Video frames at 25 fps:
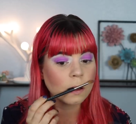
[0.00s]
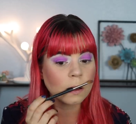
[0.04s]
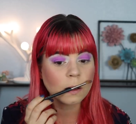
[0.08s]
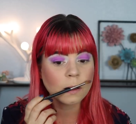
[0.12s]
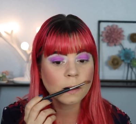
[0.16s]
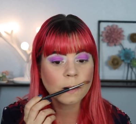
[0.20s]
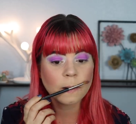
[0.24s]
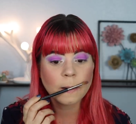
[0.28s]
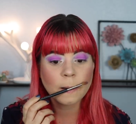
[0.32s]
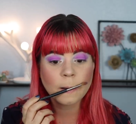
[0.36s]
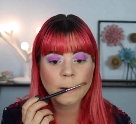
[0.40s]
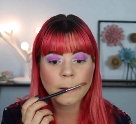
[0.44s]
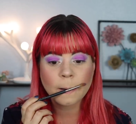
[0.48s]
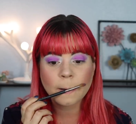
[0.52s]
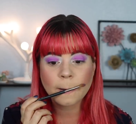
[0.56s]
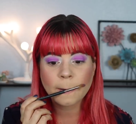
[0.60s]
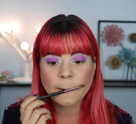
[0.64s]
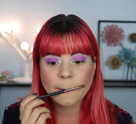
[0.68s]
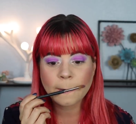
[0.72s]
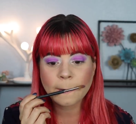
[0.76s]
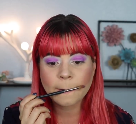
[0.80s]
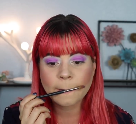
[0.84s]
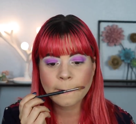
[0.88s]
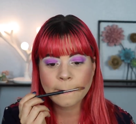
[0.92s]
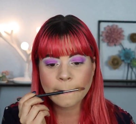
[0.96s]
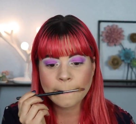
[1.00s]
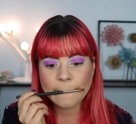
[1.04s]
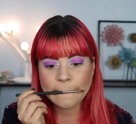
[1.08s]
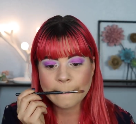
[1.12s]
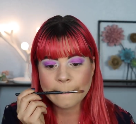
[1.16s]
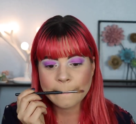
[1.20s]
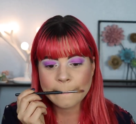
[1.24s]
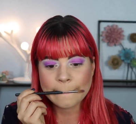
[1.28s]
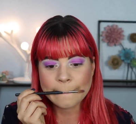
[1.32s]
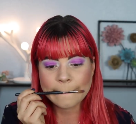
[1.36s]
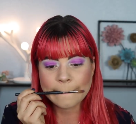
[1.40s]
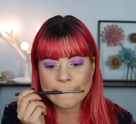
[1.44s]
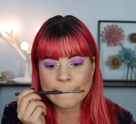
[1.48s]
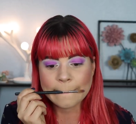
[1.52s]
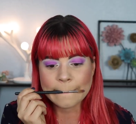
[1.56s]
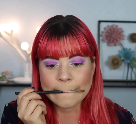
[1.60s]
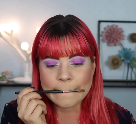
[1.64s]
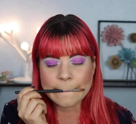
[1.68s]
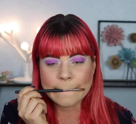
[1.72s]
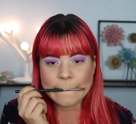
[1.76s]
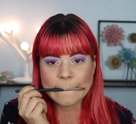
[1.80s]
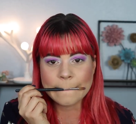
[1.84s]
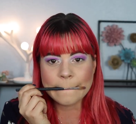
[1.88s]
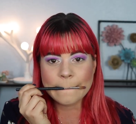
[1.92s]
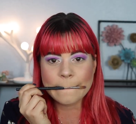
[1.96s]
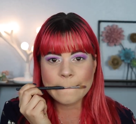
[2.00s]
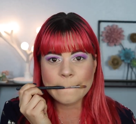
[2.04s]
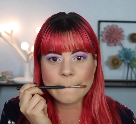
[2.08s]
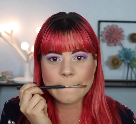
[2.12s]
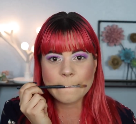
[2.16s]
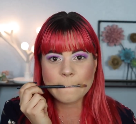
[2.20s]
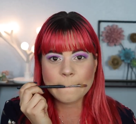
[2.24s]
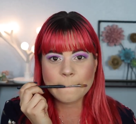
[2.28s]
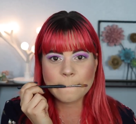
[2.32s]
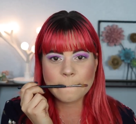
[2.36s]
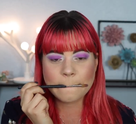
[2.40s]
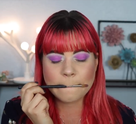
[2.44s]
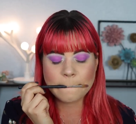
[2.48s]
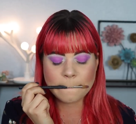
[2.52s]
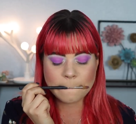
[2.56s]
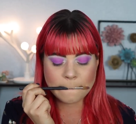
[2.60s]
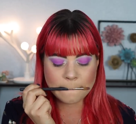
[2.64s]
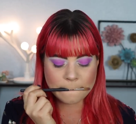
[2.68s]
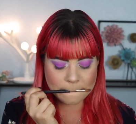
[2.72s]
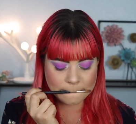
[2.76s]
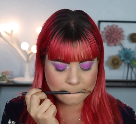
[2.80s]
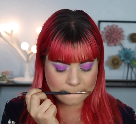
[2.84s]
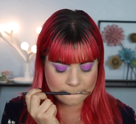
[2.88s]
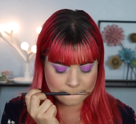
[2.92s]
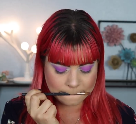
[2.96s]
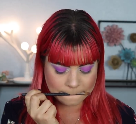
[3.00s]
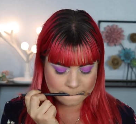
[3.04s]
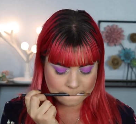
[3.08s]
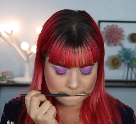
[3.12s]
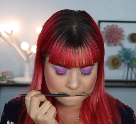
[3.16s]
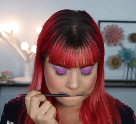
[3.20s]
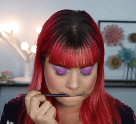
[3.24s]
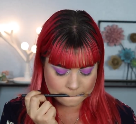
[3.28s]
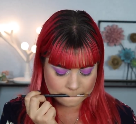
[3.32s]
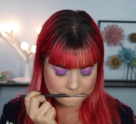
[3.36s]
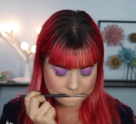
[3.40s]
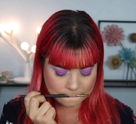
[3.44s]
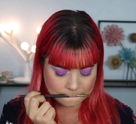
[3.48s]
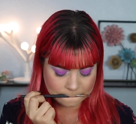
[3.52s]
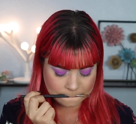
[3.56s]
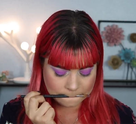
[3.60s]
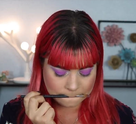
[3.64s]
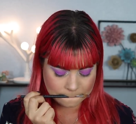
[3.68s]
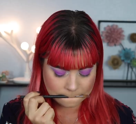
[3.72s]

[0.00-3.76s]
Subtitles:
No one is speaking in this clip.